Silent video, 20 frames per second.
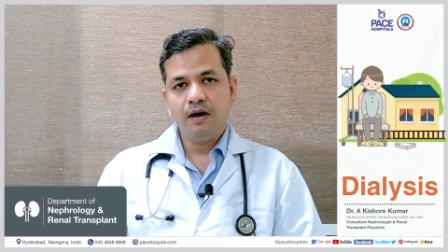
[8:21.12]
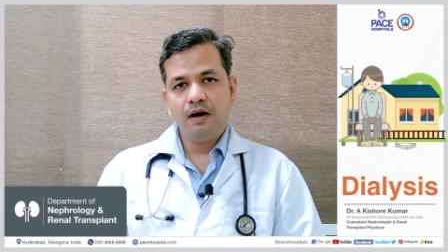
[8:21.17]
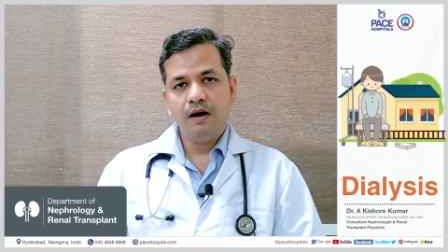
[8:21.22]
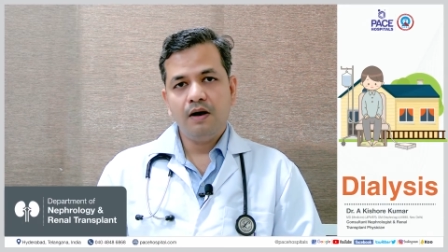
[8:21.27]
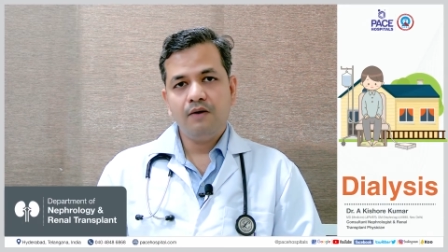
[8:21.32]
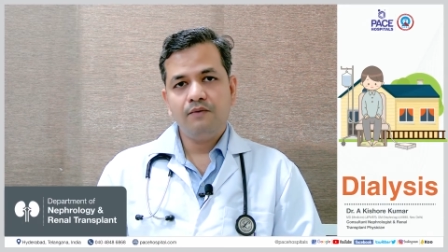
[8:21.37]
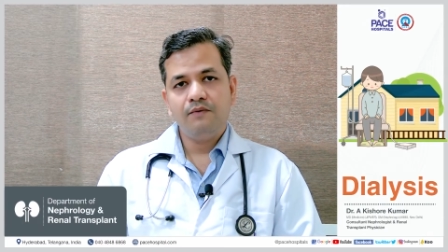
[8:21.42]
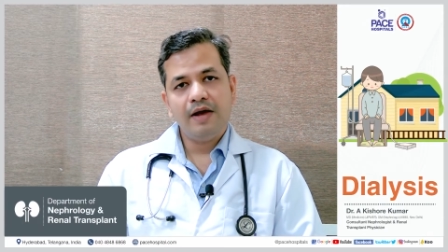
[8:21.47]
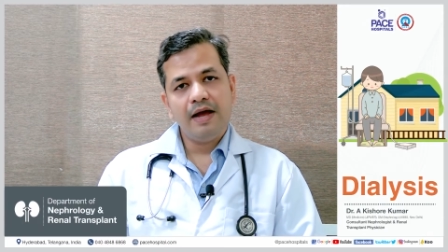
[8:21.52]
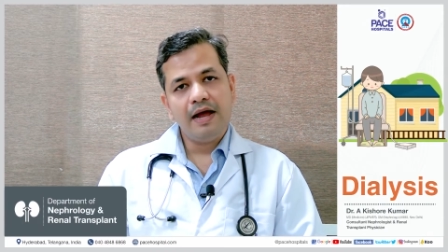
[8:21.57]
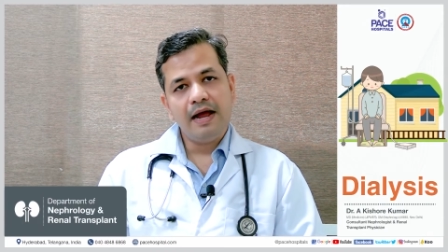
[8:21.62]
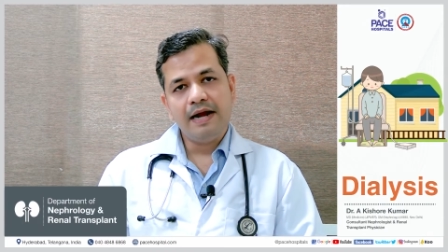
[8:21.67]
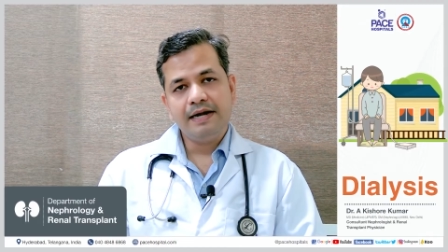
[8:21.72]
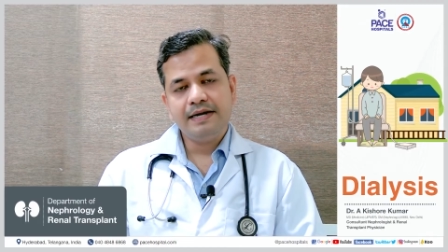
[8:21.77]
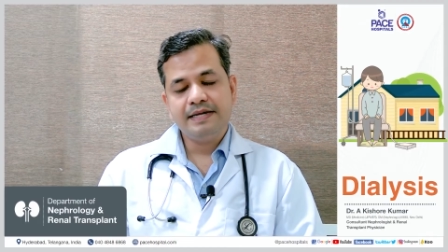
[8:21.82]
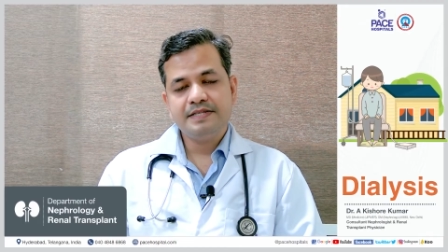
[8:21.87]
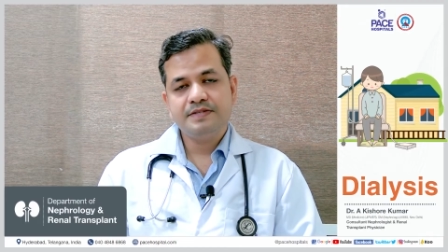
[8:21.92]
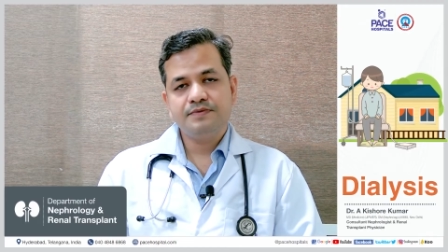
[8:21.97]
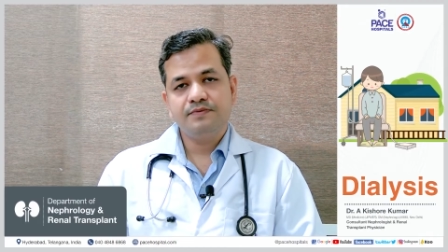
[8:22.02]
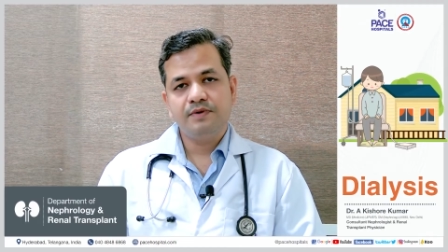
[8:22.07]

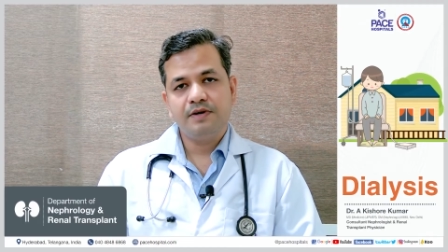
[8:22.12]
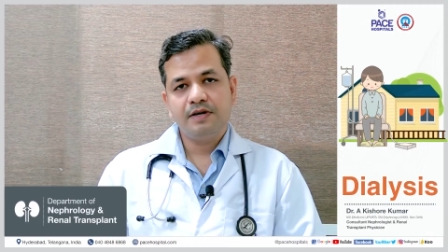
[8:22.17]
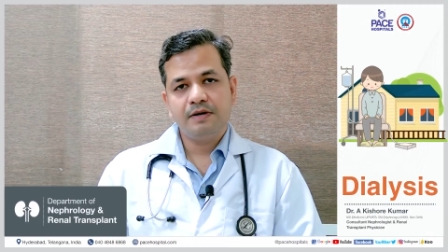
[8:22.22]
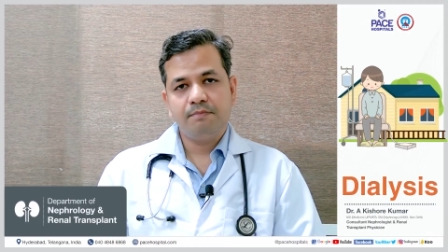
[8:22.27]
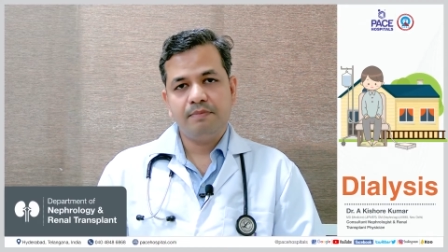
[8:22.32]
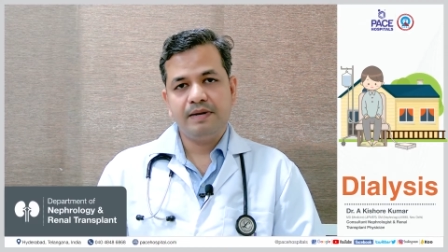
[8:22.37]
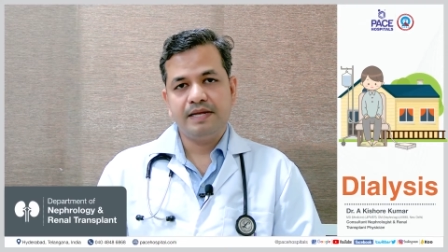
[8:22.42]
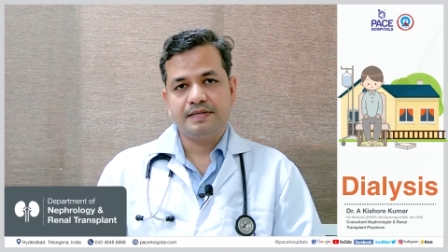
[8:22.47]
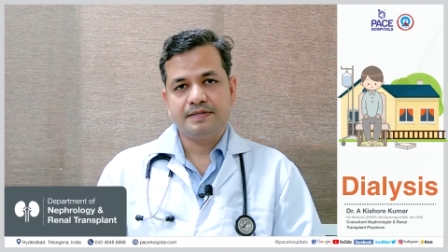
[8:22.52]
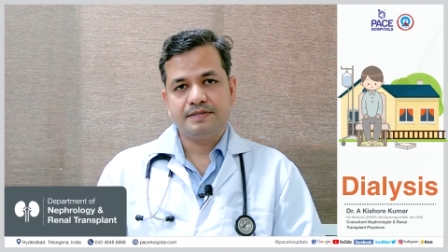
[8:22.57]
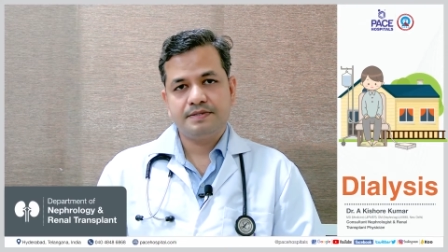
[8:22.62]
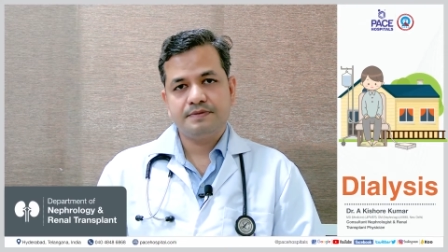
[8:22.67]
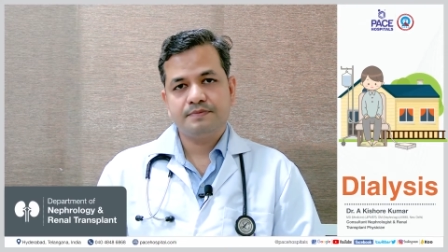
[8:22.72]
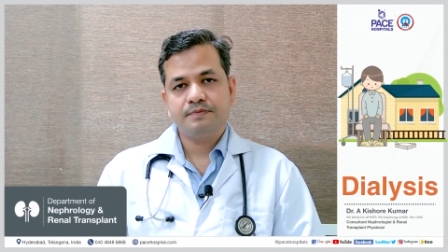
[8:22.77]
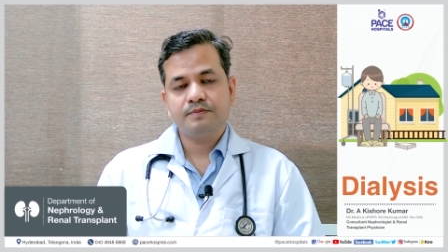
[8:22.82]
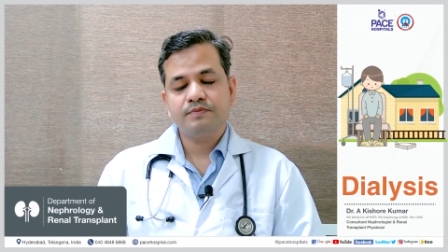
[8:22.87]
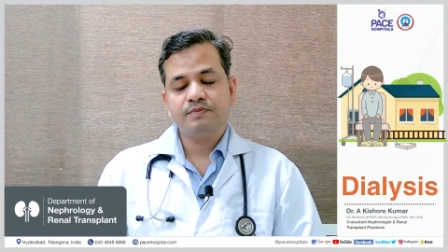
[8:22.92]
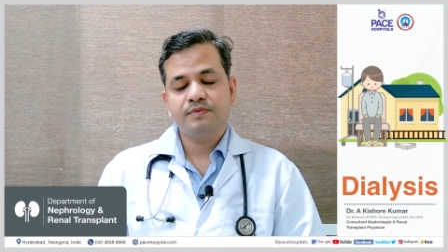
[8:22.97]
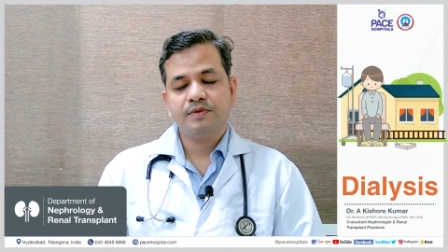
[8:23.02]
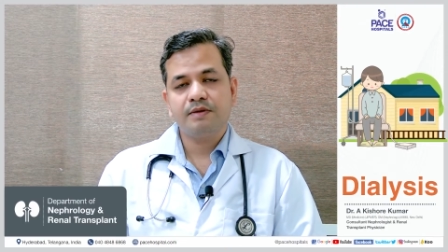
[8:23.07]
at his
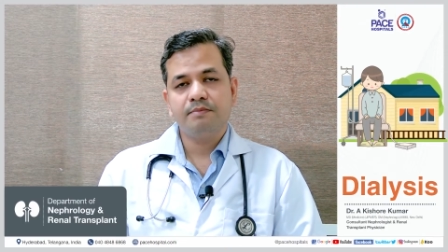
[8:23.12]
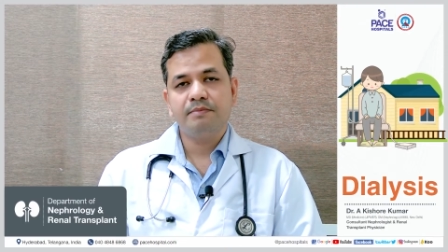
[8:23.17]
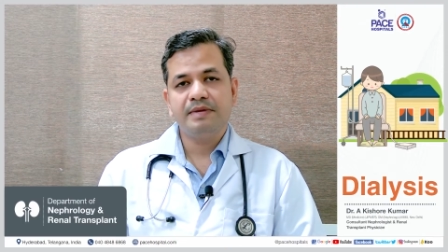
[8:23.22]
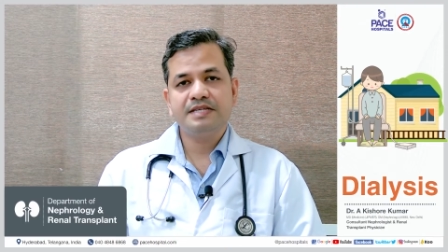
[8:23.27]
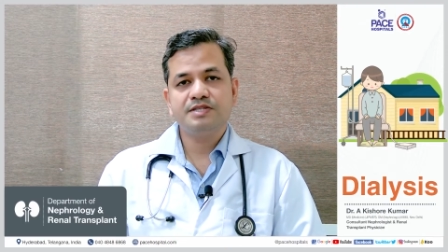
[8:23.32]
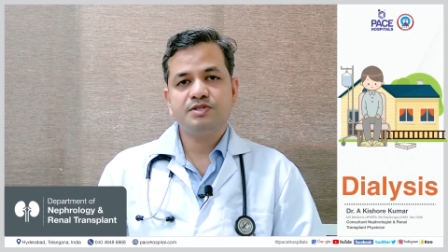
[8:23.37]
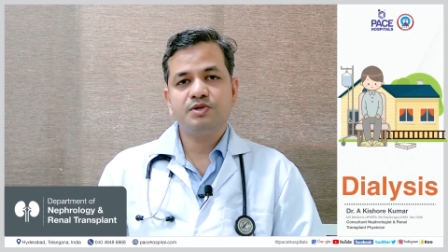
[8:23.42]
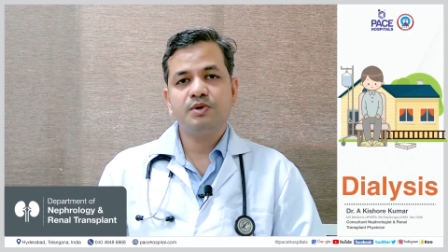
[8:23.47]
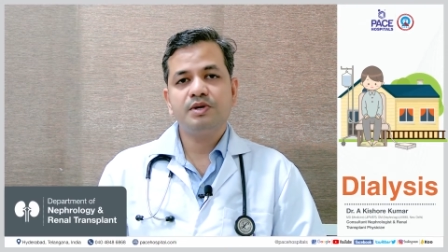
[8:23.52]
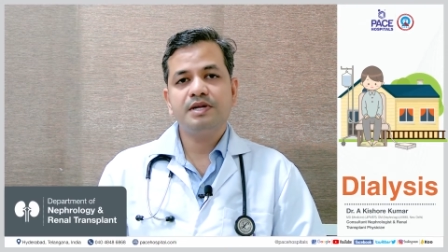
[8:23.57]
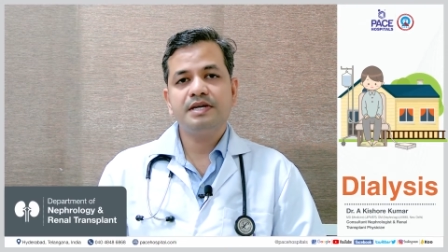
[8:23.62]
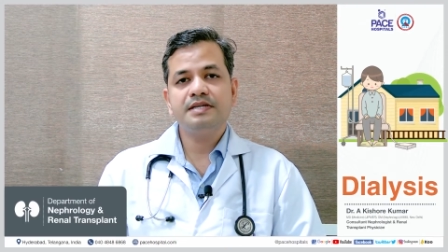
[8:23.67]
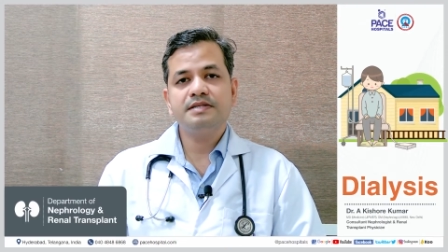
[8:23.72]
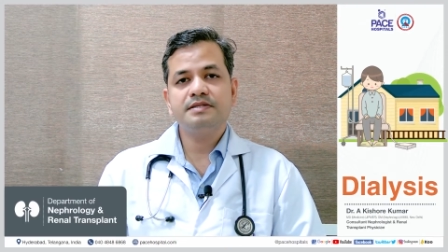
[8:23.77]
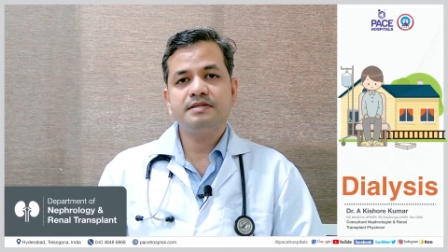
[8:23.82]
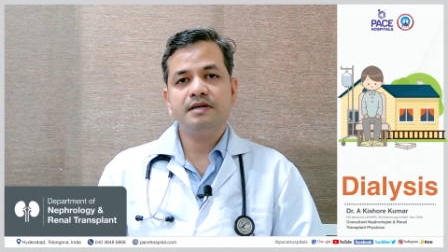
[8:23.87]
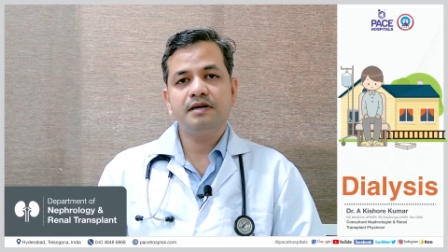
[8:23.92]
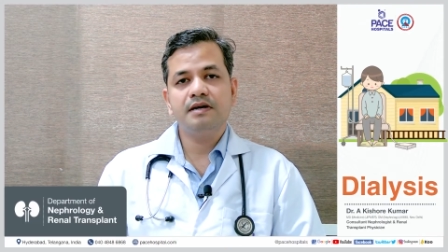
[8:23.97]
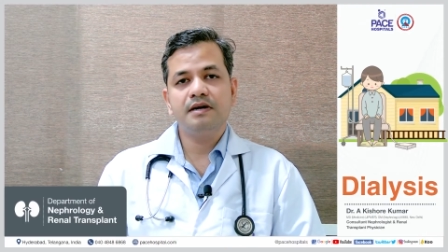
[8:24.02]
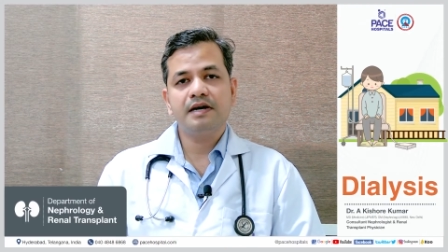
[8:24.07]
workplace based on
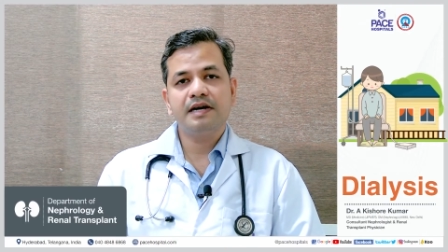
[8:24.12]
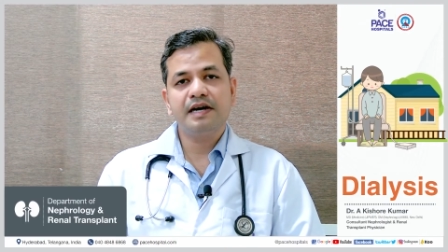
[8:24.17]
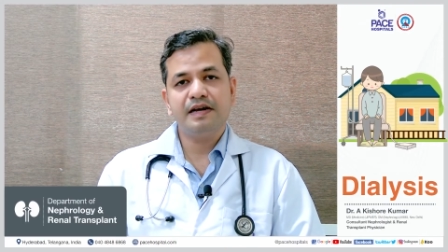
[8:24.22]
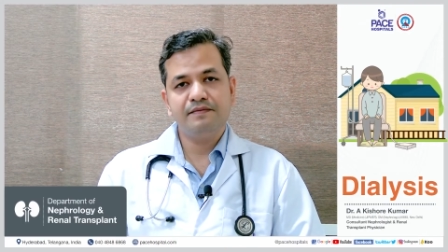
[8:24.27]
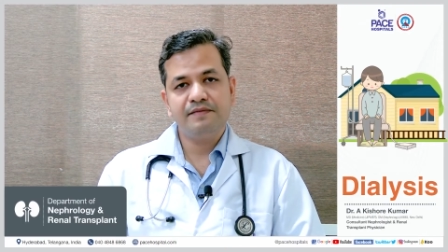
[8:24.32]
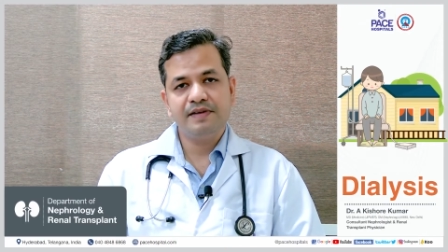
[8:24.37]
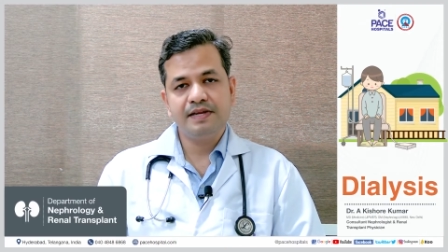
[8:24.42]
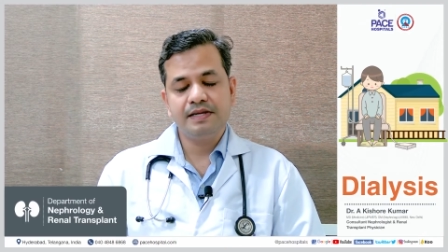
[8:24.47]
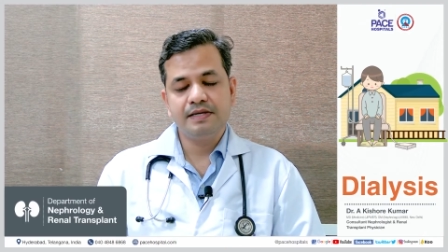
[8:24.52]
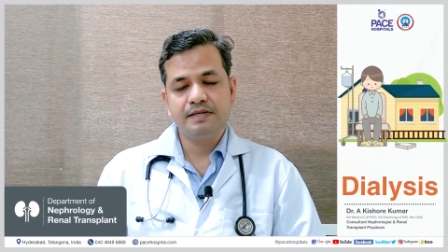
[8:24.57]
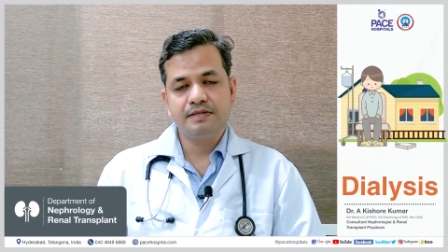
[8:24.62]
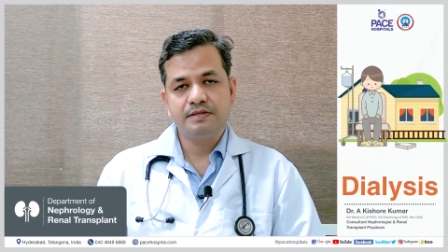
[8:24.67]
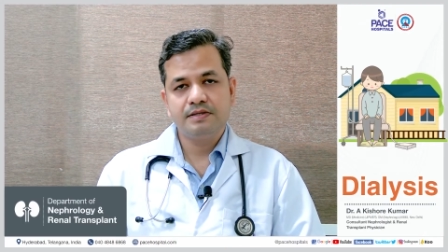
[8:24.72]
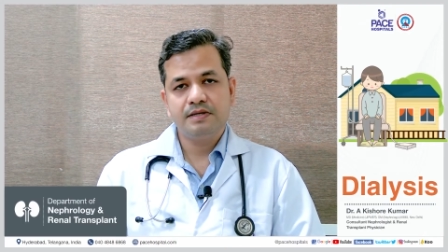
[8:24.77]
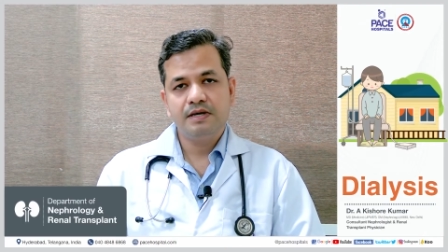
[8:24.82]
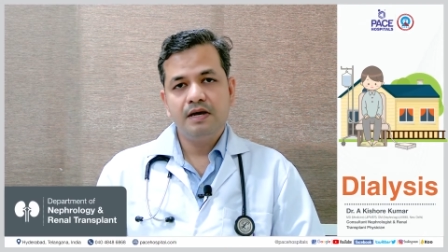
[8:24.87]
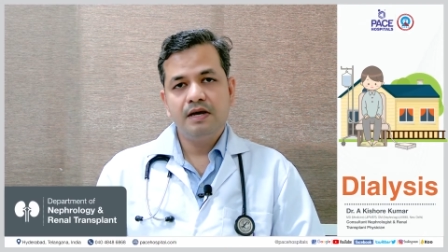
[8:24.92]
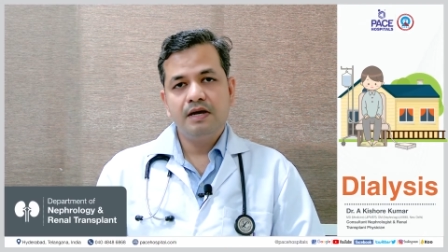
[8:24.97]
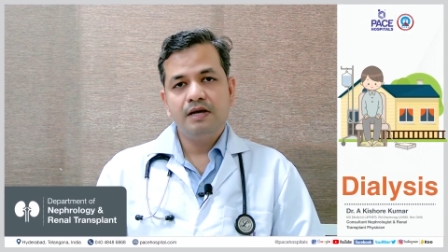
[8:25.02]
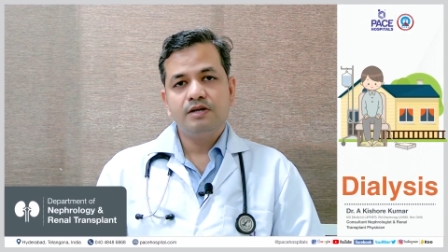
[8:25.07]
his
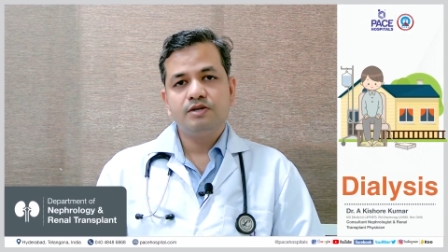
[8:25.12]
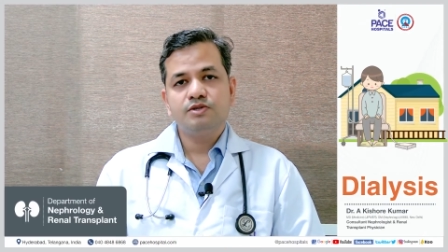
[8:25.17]
convenience.